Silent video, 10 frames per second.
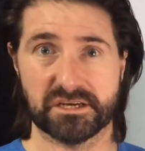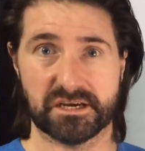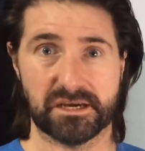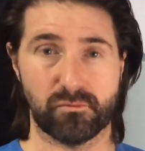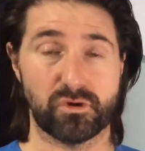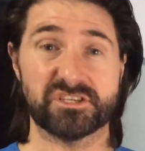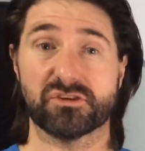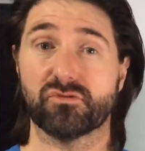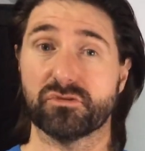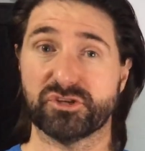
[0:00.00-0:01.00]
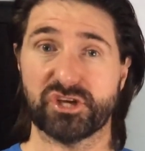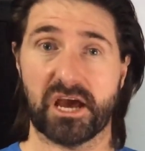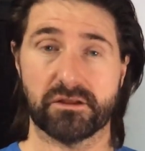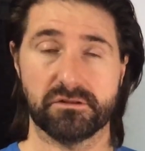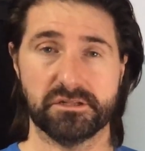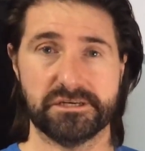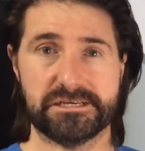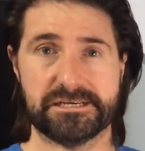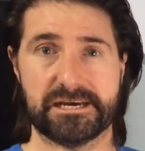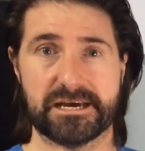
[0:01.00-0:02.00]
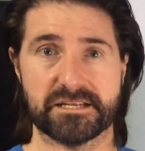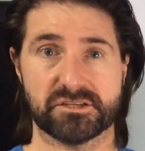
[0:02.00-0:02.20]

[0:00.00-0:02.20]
ways to grow the channel, and